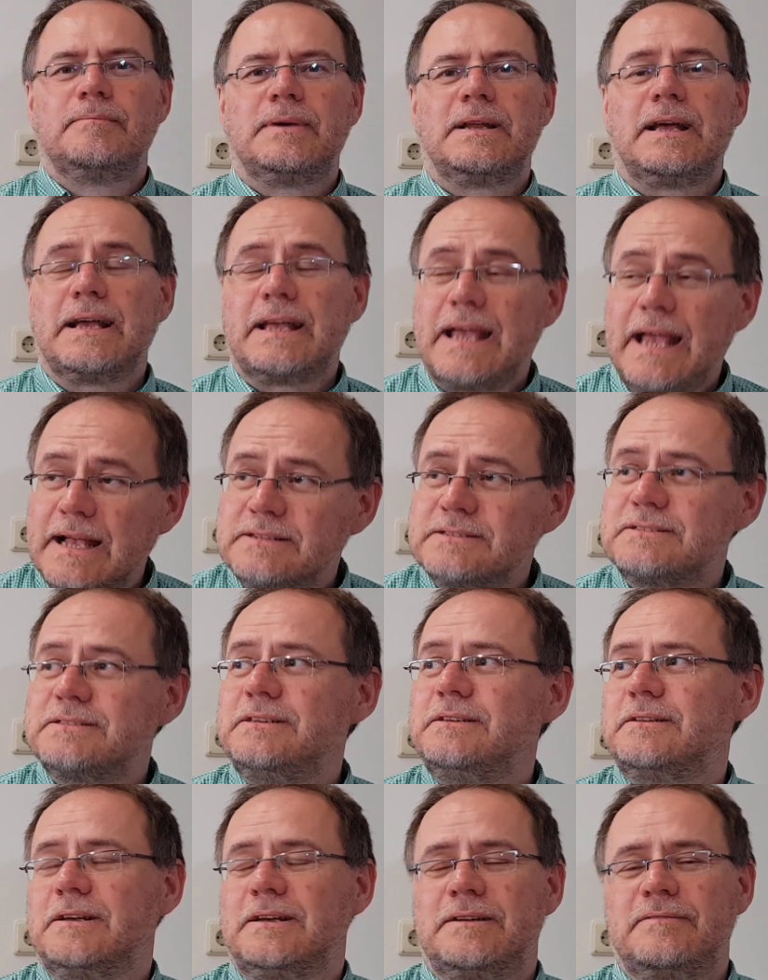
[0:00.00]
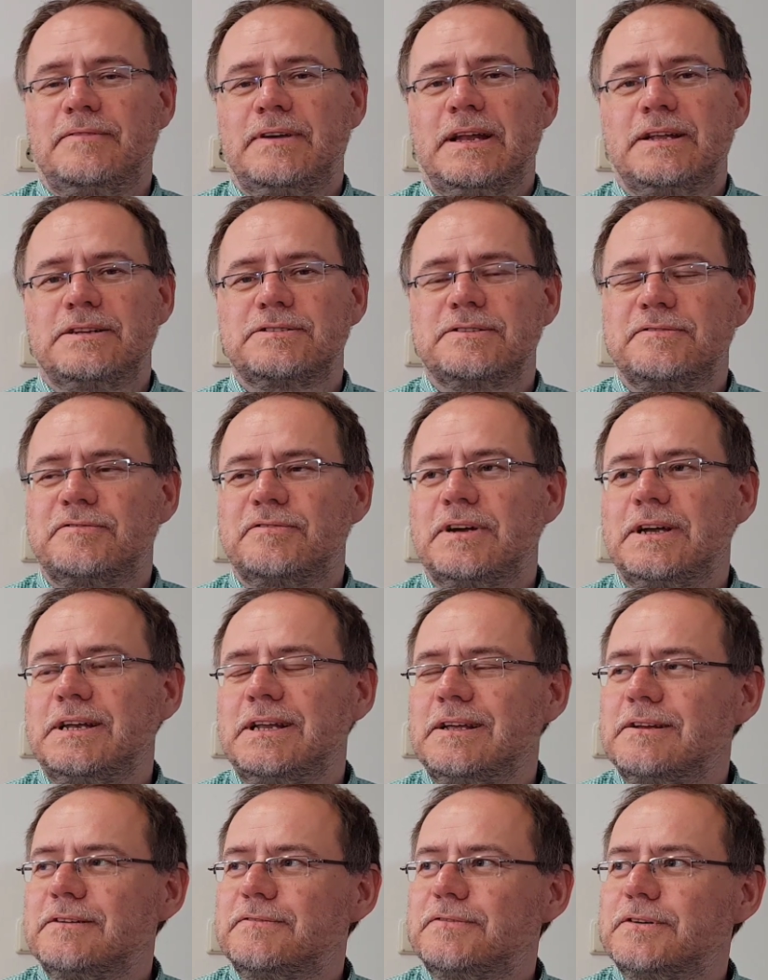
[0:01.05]
But I can see the advantage of
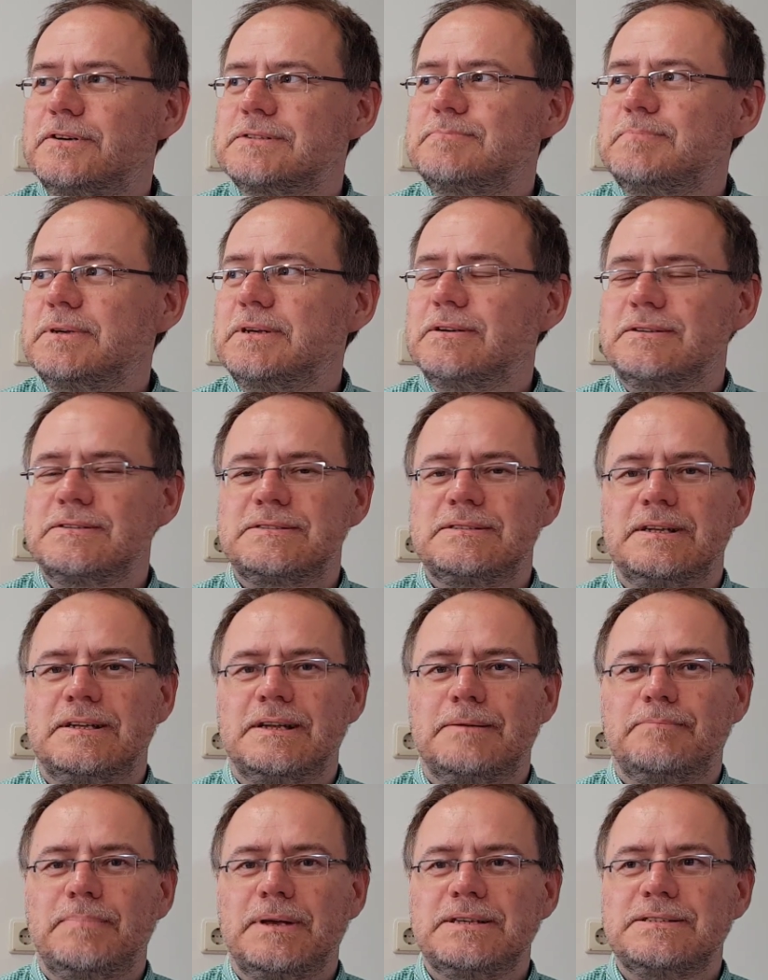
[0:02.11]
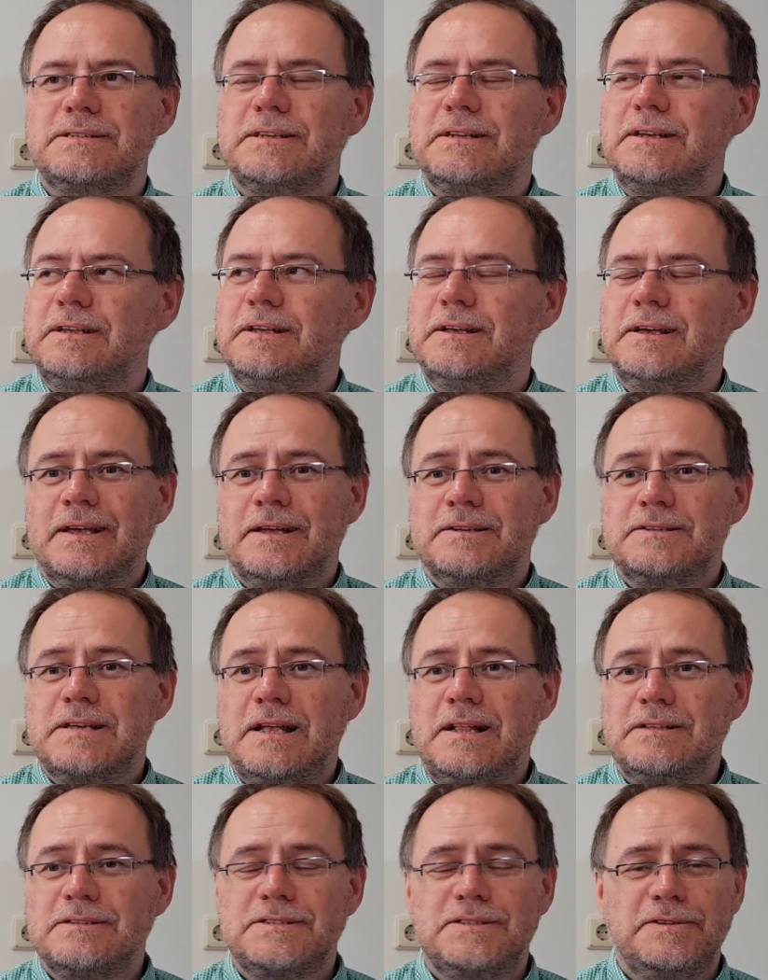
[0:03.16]
writing it first, because then it basically, it
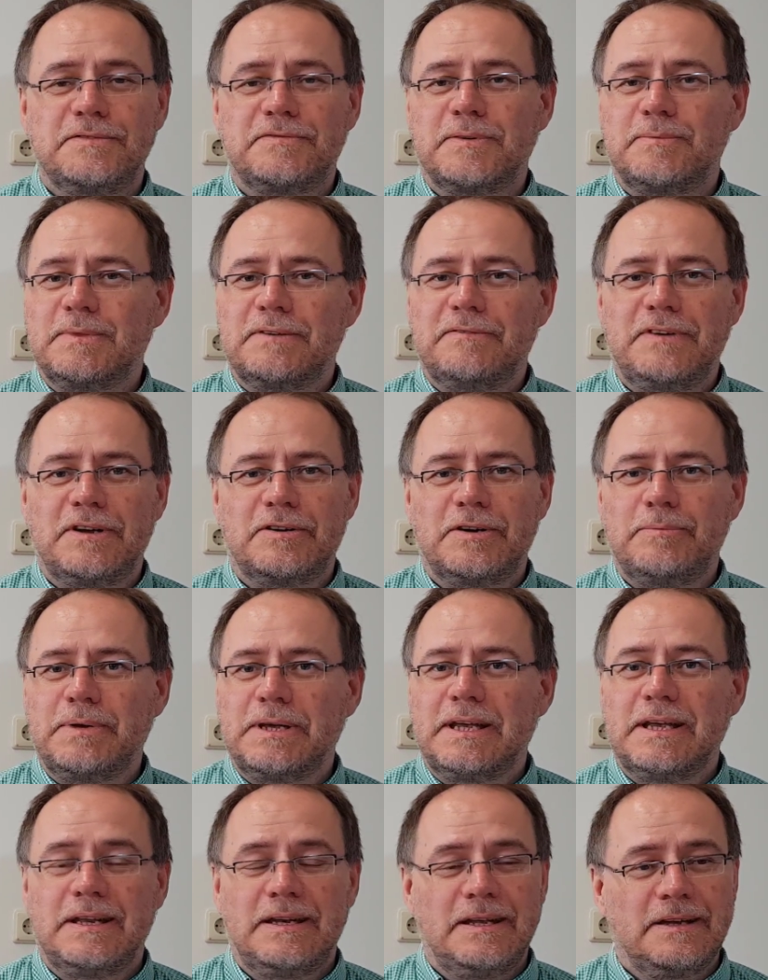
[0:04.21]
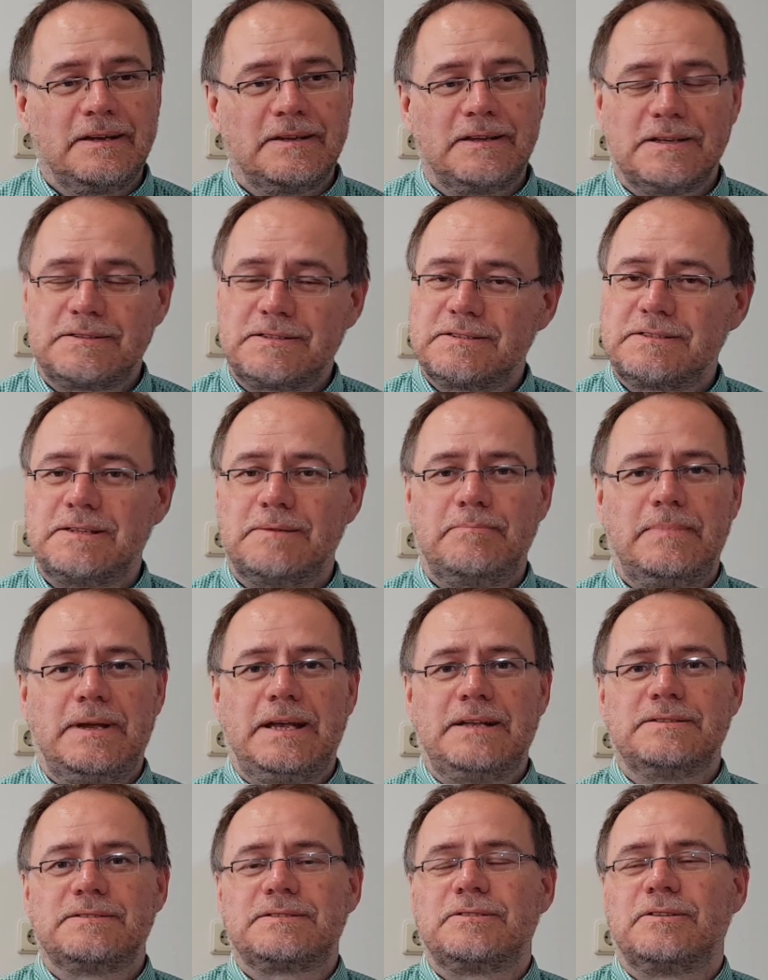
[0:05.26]
tells you from the very beginning, this is the
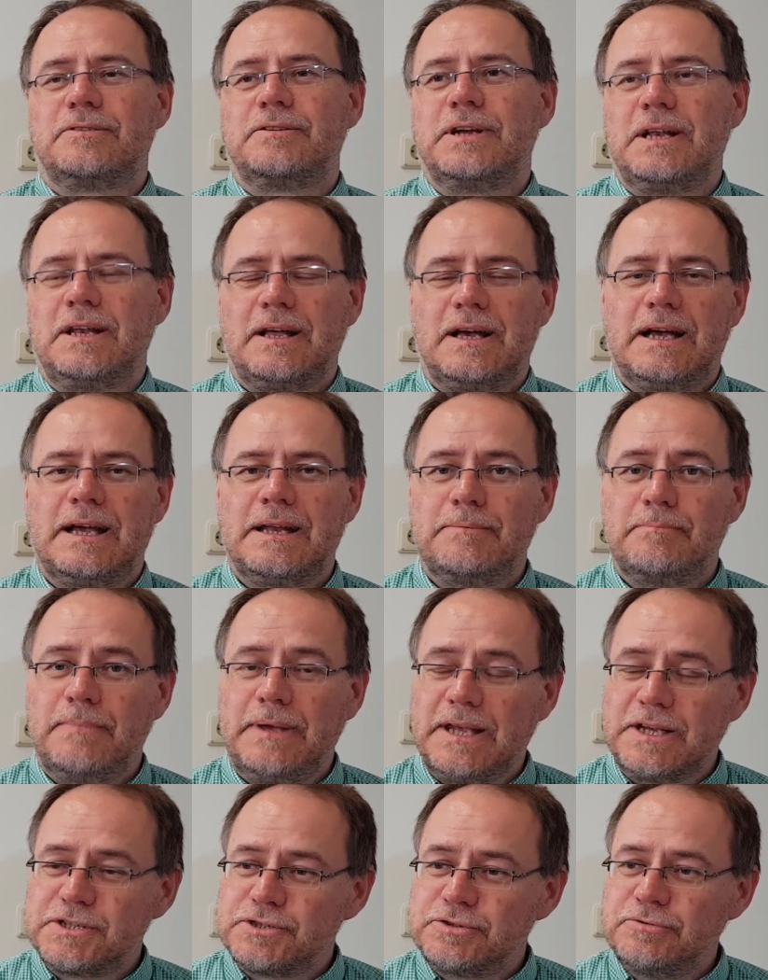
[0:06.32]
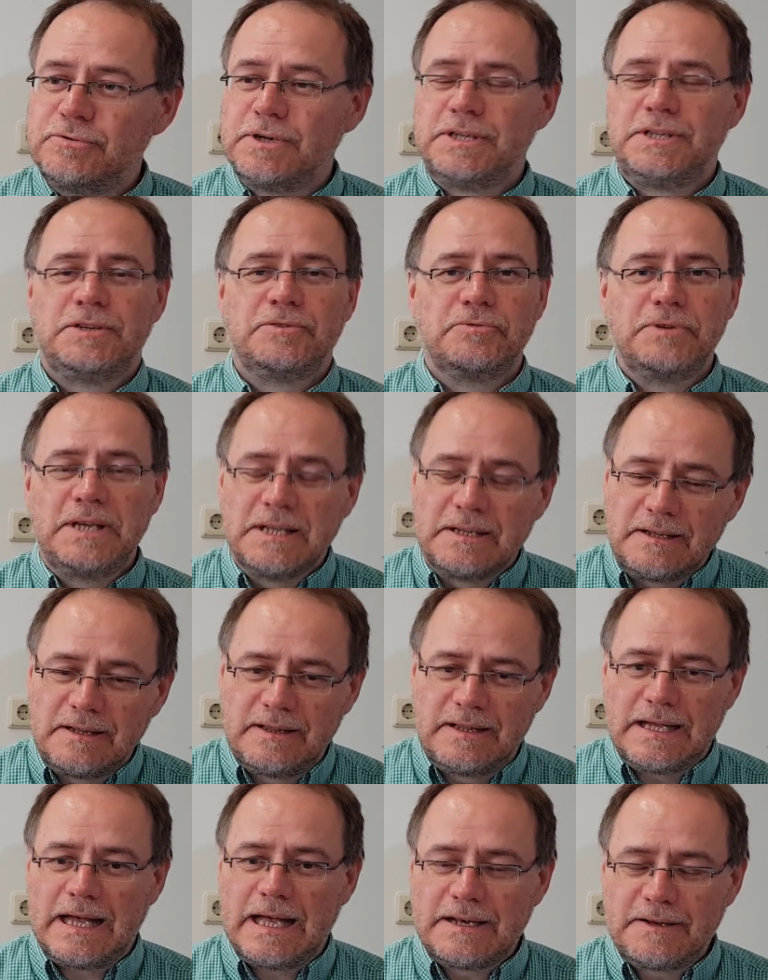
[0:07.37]
main storyline, make sure you hit
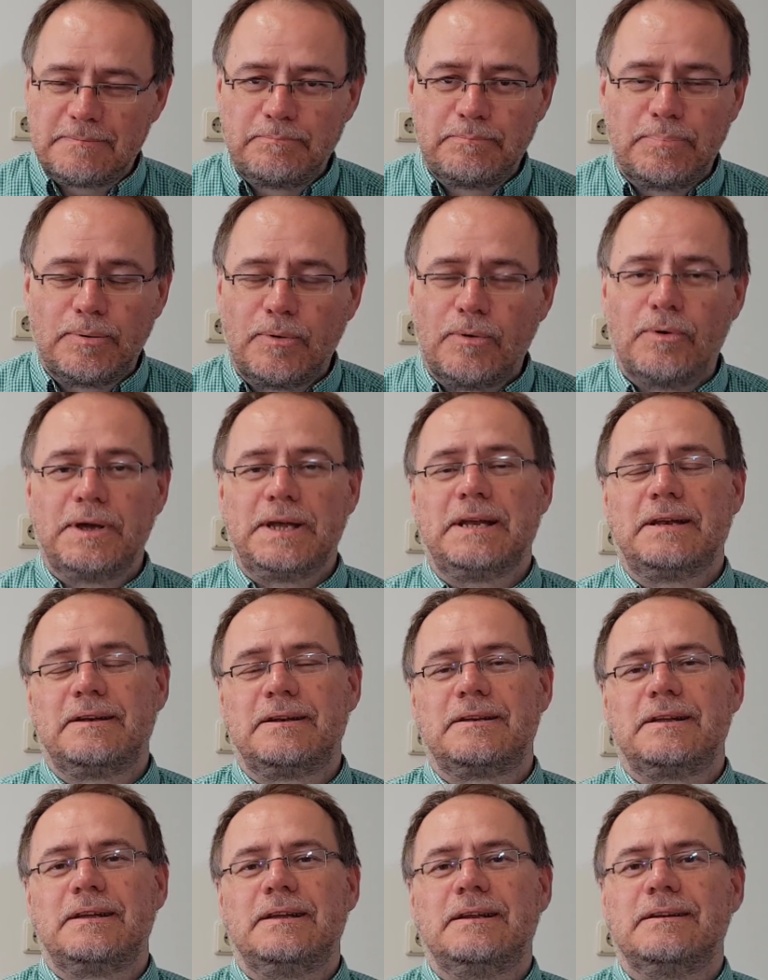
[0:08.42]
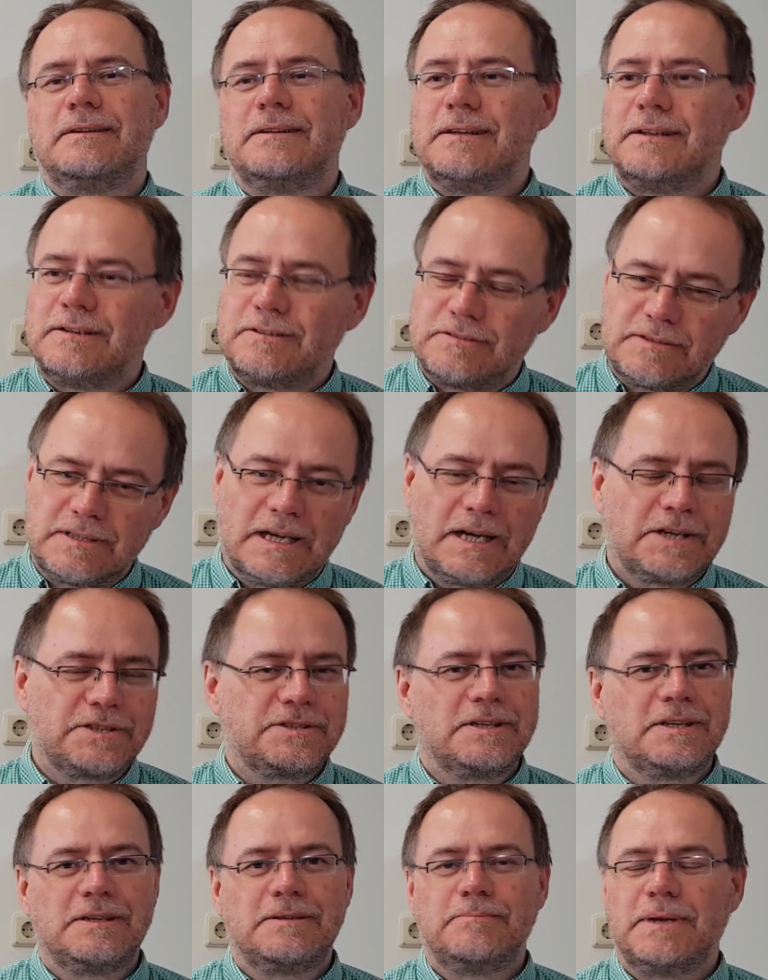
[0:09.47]
that point in the
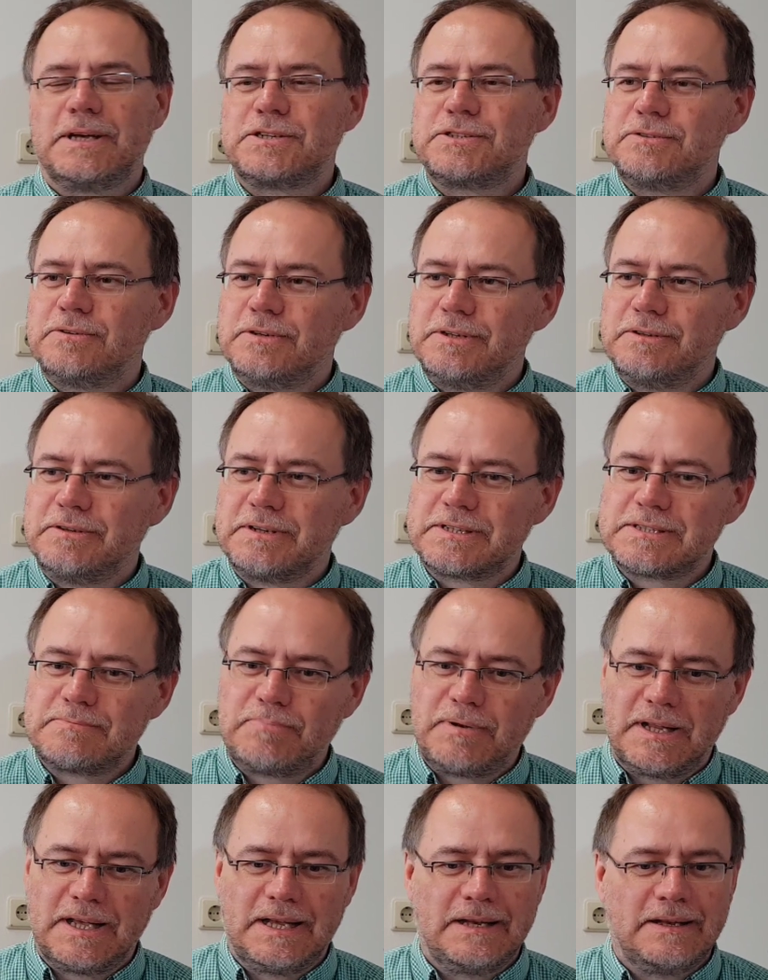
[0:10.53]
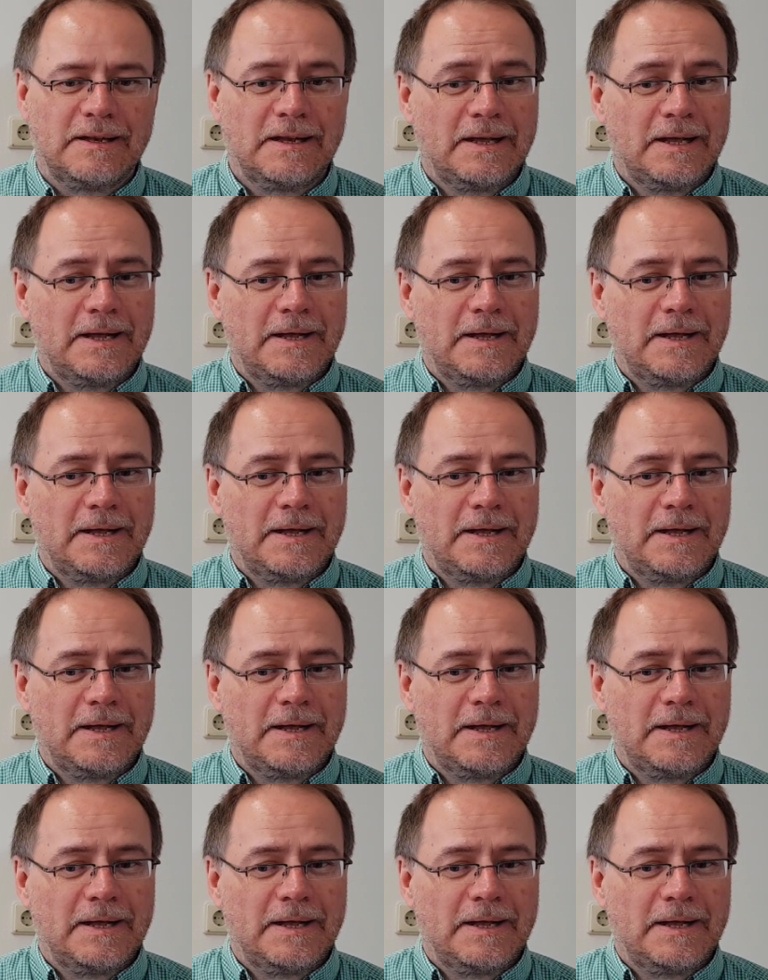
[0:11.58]
introduction, make sure you explain